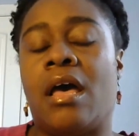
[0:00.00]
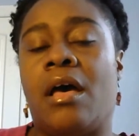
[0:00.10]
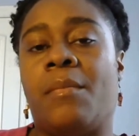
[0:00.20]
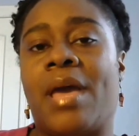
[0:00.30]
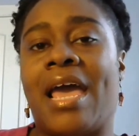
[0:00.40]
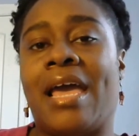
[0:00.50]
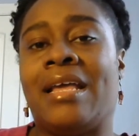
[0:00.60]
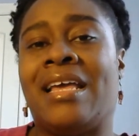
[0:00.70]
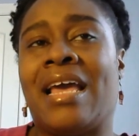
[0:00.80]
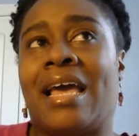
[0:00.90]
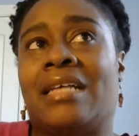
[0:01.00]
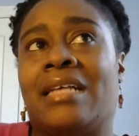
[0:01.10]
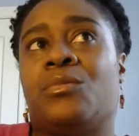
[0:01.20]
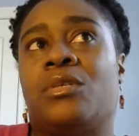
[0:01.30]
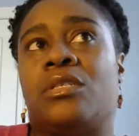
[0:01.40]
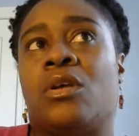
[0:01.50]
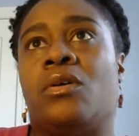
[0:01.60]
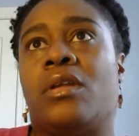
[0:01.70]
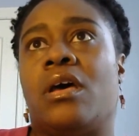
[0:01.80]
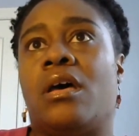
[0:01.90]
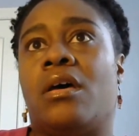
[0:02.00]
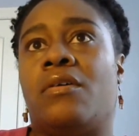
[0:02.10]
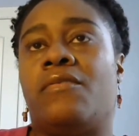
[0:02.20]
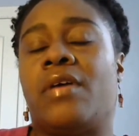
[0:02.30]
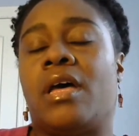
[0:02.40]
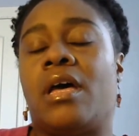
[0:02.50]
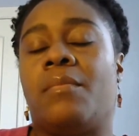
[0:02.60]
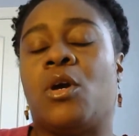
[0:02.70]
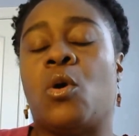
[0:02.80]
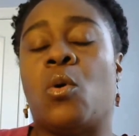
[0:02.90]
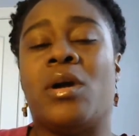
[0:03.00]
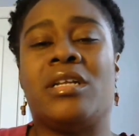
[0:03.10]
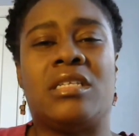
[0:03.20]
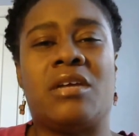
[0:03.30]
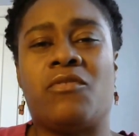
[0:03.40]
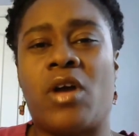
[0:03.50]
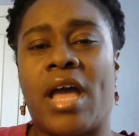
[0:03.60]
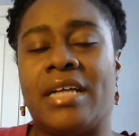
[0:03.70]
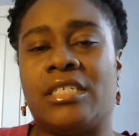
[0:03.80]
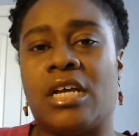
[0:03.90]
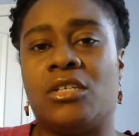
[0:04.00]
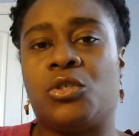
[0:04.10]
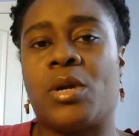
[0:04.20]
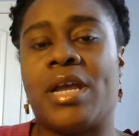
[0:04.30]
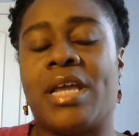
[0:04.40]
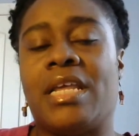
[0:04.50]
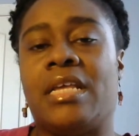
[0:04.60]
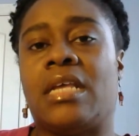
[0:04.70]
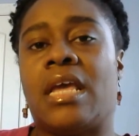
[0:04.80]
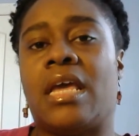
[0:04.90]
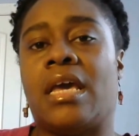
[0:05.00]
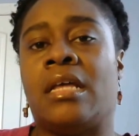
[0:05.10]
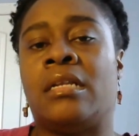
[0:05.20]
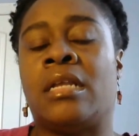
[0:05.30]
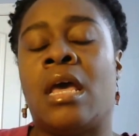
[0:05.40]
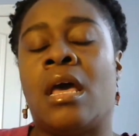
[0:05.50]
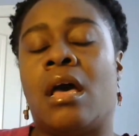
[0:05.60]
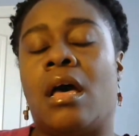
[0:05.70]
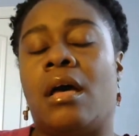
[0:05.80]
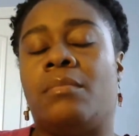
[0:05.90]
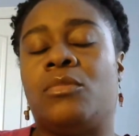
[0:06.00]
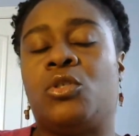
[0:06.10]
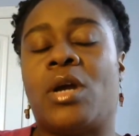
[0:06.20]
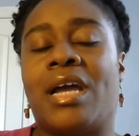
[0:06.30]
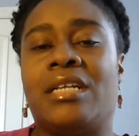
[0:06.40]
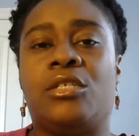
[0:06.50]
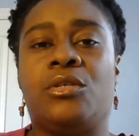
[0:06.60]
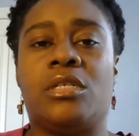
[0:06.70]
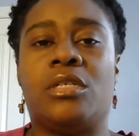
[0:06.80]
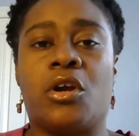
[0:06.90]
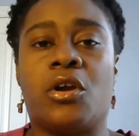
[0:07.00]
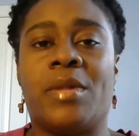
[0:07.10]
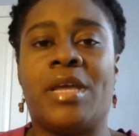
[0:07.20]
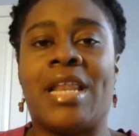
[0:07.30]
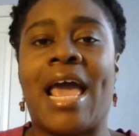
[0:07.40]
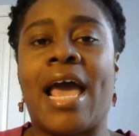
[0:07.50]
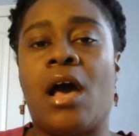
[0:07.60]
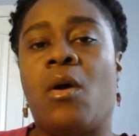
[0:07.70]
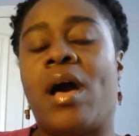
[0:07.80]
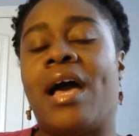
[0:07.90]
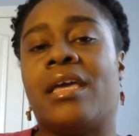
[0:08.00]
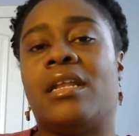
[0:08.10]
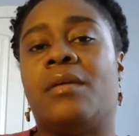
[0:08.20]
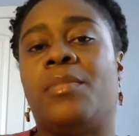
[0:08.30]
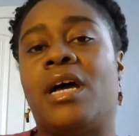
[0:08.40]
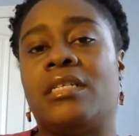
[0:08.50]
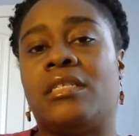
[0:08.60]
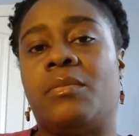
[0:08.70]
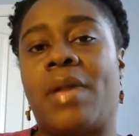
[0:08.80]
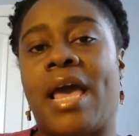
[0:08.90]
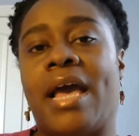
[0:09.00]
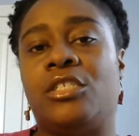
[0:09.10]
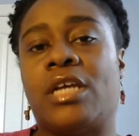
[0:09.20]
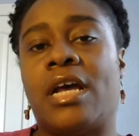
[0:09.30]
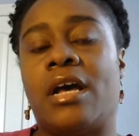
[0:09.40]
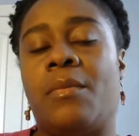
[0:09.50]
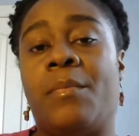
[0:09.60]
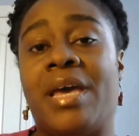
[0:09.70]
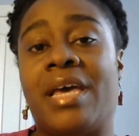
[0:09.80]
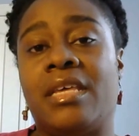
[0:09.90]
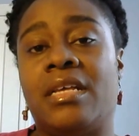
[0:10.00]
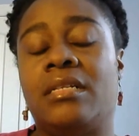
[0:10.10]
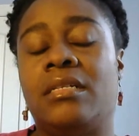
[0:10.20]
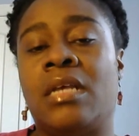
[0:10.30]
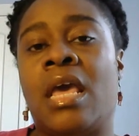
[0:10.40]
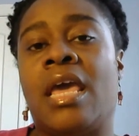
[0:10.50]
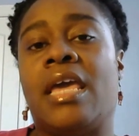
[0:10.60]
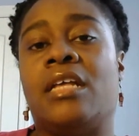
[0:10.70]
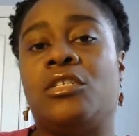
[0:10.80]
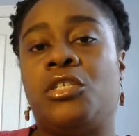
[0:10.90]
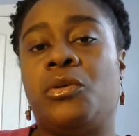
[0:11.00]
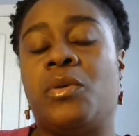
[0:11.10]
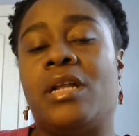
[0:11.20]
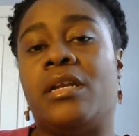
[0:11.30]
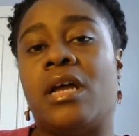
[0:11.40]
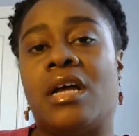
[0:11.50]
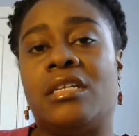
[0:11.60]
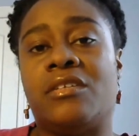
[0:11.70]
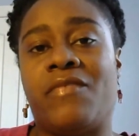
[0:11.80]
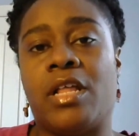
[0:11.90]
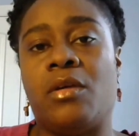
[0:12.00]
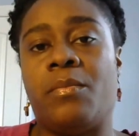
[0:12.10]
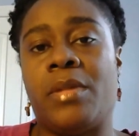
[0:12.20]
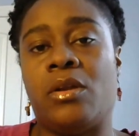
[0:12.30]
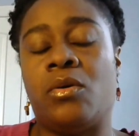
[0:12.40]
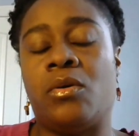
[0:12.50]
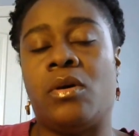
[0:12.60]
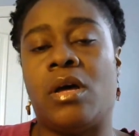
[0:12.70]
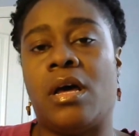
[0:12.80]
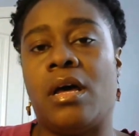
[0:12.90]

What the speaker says: as a result of going to several Agile trainings and trying to determine how I can apply some Agile methods into a non-developmental